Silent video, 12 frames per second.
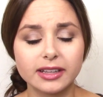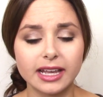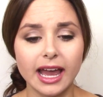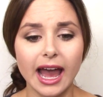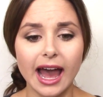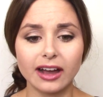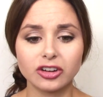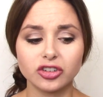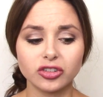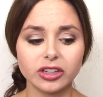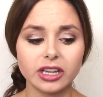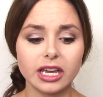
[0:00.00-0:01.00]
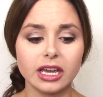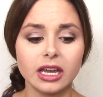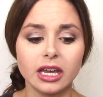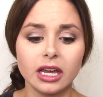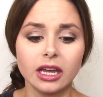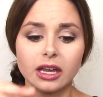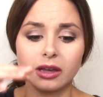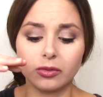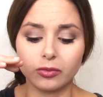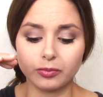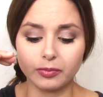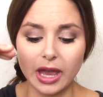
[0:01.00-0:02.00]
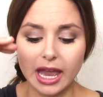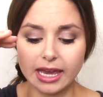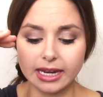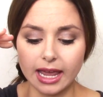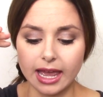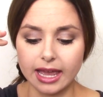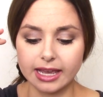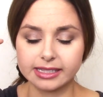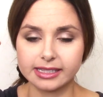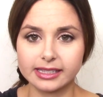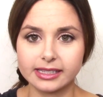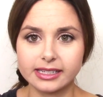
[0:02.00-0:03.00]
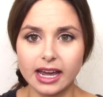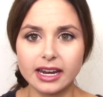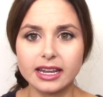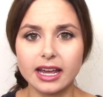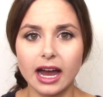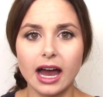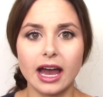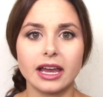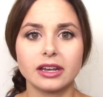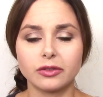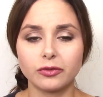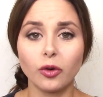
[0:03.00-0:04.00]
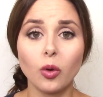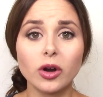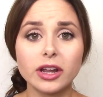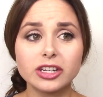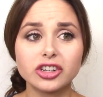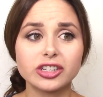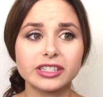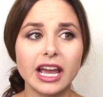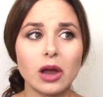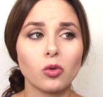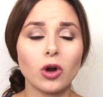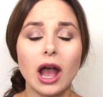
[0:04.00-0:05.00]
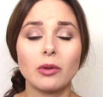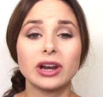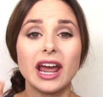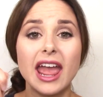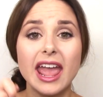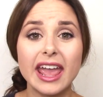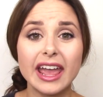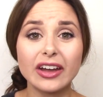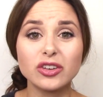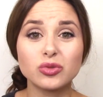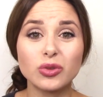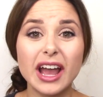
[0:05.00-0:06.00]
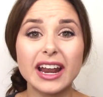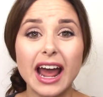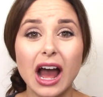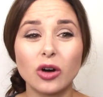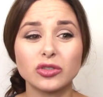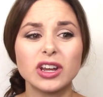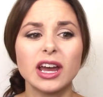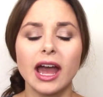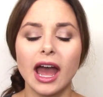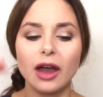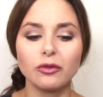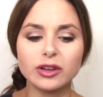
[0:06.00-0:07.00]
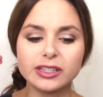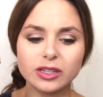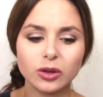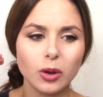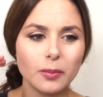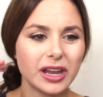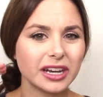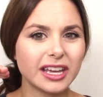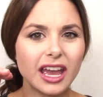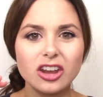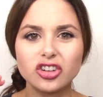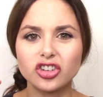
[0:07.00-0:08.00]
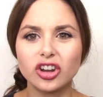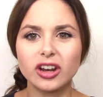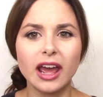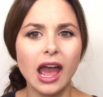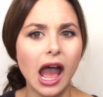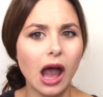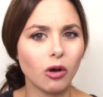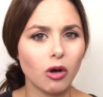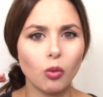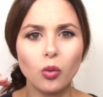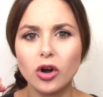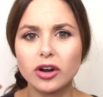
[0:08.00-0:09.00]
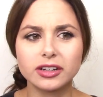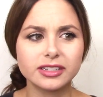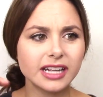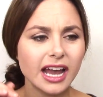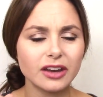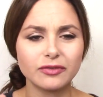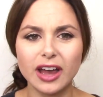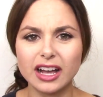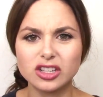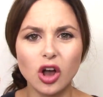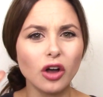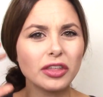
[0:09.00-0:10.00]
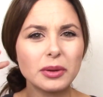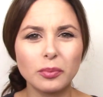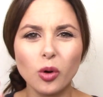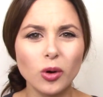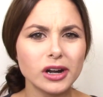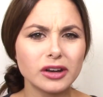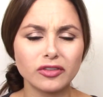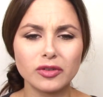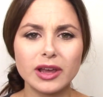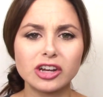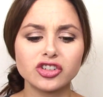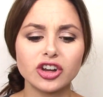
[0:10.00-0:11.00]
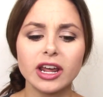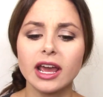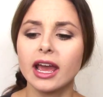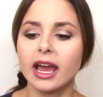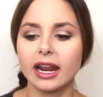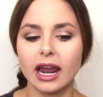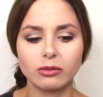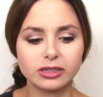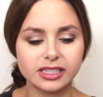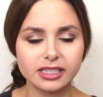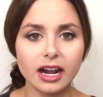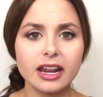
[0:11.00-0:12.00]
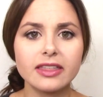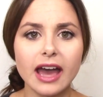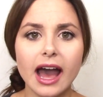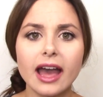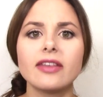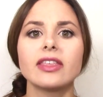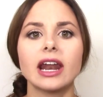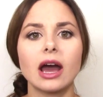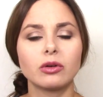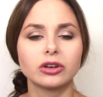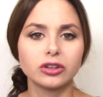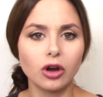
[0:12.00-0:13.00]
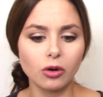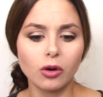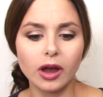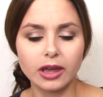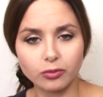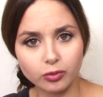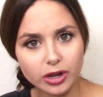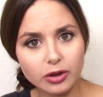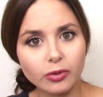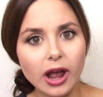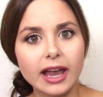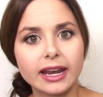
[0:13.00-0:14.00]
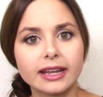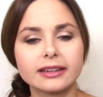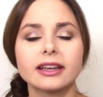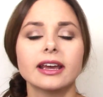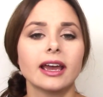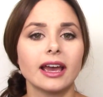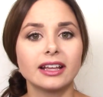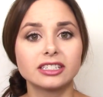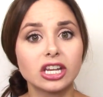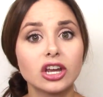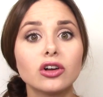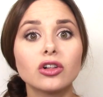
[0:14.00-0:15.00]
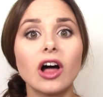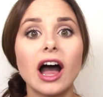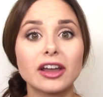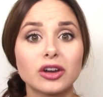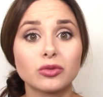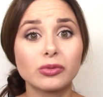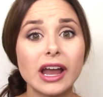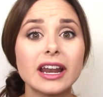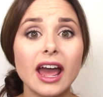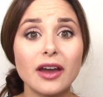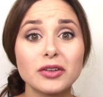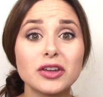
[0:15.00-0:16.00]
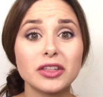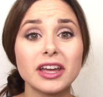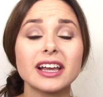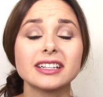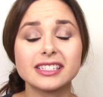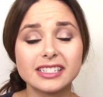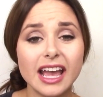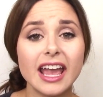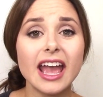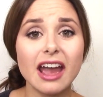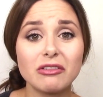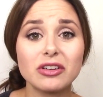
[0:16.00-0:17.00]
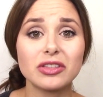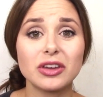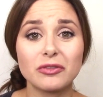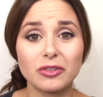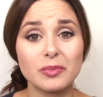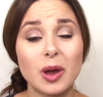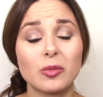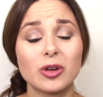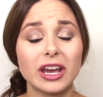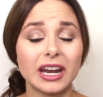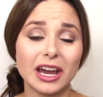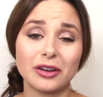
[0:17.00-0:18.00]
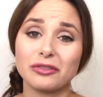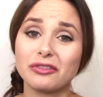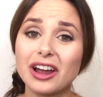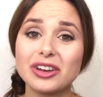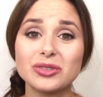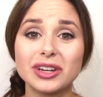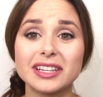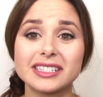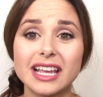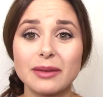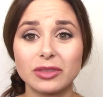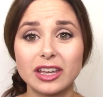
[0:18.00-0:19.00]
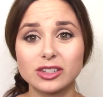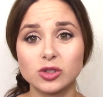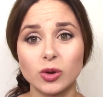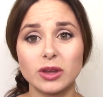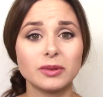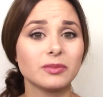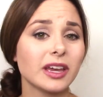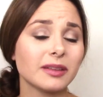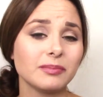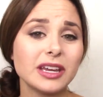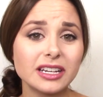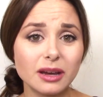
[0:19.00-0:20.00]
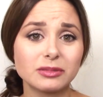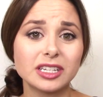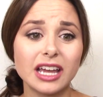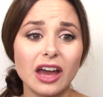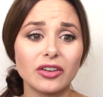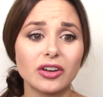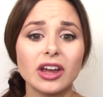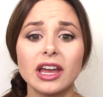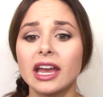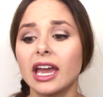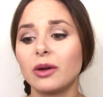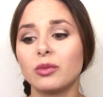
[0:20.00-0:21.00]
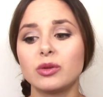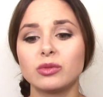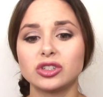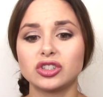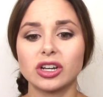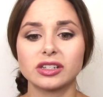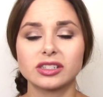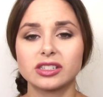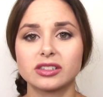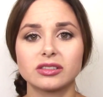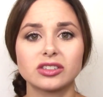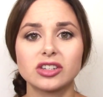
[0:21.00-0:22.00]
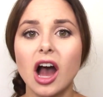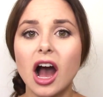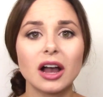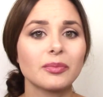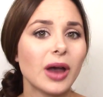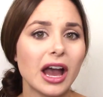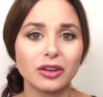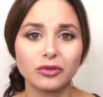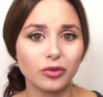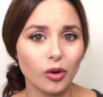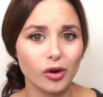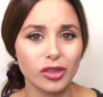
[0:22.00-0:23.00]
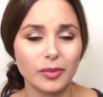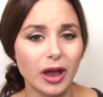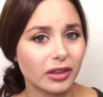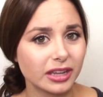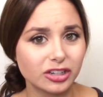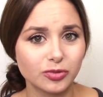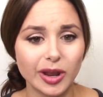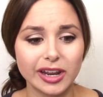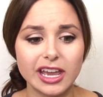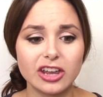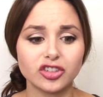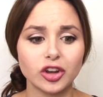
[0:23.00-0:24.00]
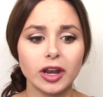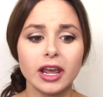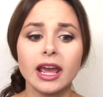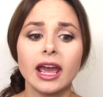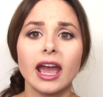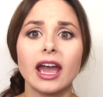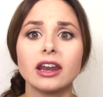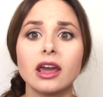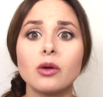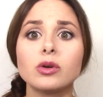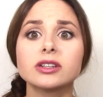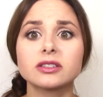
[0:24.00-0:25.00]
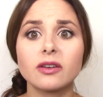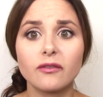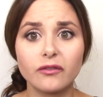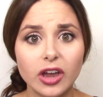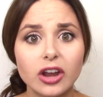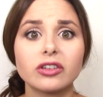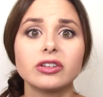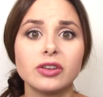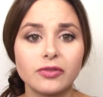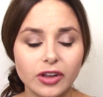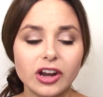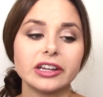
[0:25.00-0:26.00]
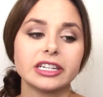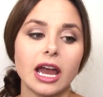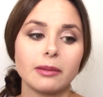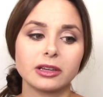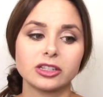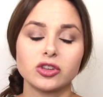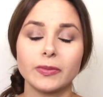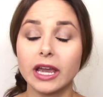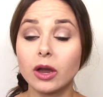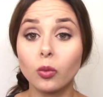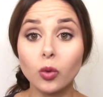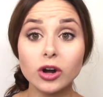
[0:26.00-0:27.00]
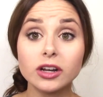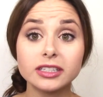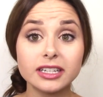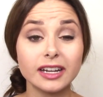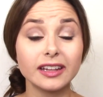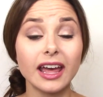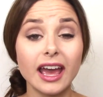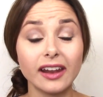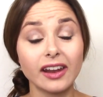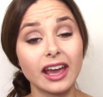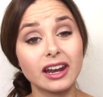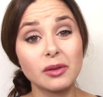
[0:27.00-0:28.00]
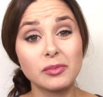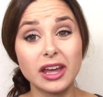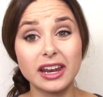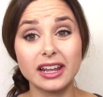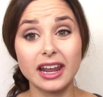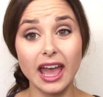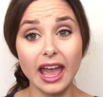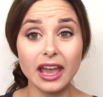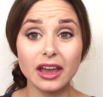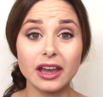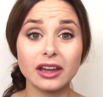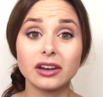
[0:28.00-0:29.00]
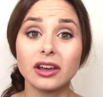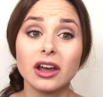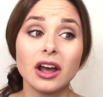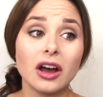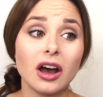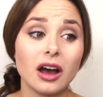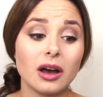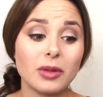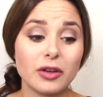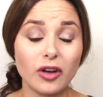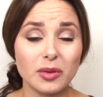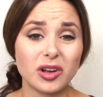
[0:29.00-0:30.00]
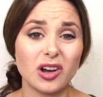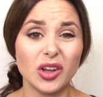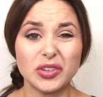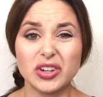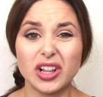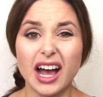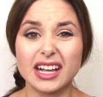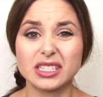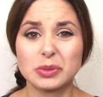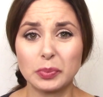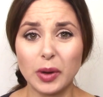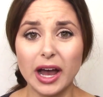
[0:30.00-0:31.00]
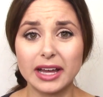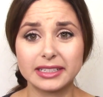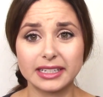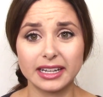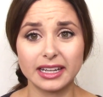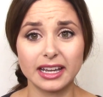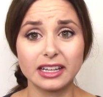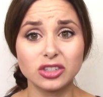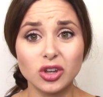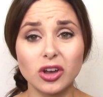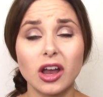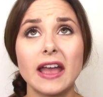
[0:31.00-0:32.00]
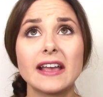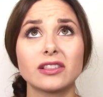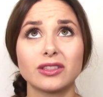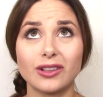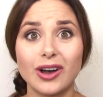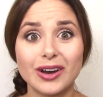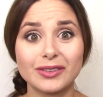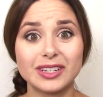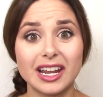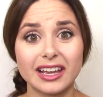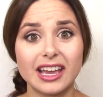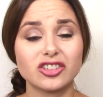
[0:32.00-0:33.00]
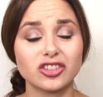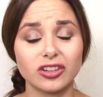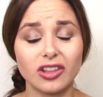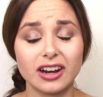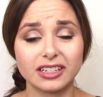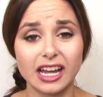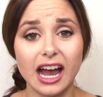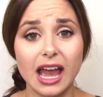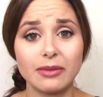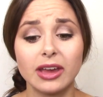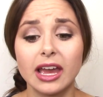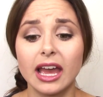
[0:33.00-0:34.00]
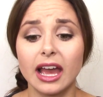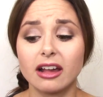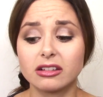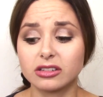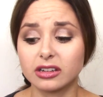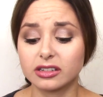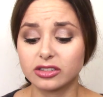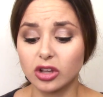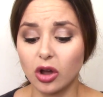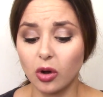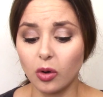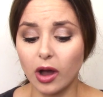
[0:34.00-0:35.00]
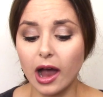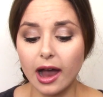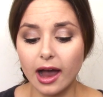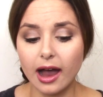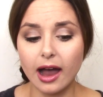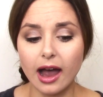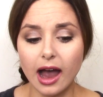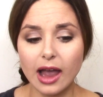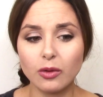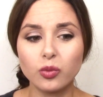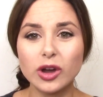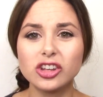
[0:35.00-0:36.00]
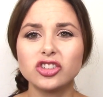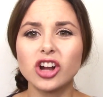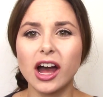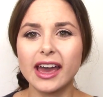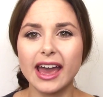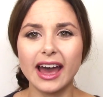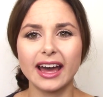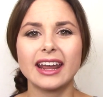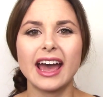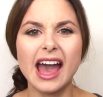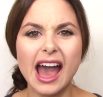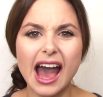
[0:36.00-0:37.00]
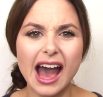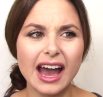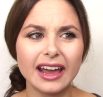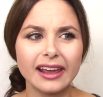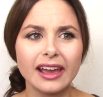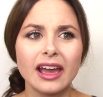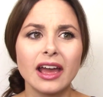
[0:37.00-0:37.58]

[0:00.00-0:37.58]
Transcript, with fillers: is I actually made a study guide for each exam where I would hand write out every single medication, how it worked, side effects, all the important information, and I would study that, and then I would go and rewrite it until I could write everything and say everything from memory. And I had a friend who did the same thing, so we'd meet up together and we would just talk back and forth about each medication, and it was very very time consuming. It worked, and in the end I ended up getting an A in uh, my pharmacology class, but it took a lot of dedication, a lot of time. And so I wish I had had